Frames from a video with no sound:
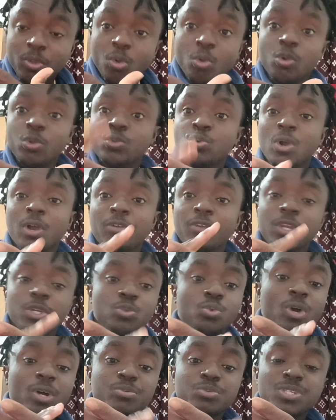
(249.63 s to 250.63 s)
or you
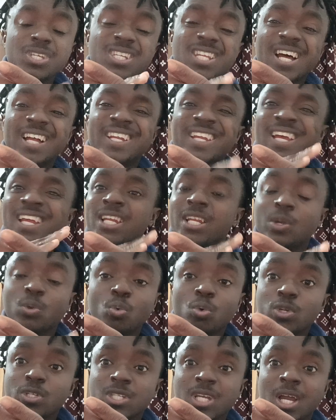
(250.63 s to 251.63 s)
have seen an
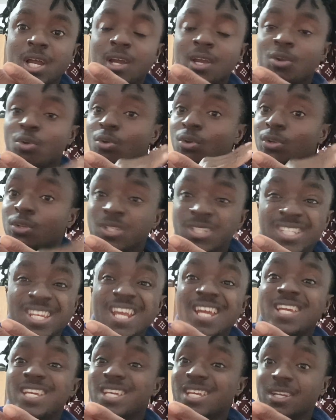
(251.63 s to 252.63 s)
helicopter
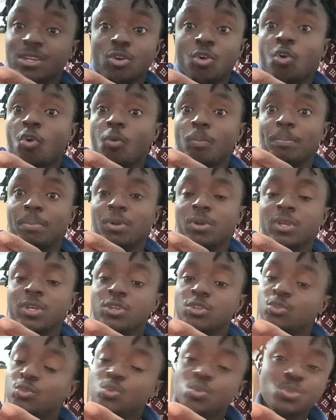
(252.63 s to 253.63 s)
taking up,
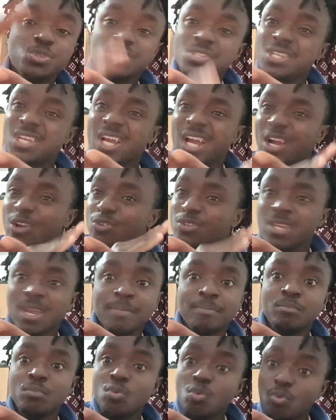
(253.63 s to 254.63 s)
you see how
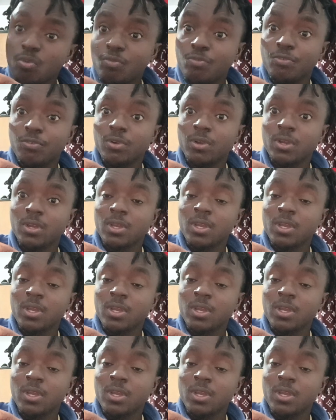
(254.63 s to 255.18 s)
they move.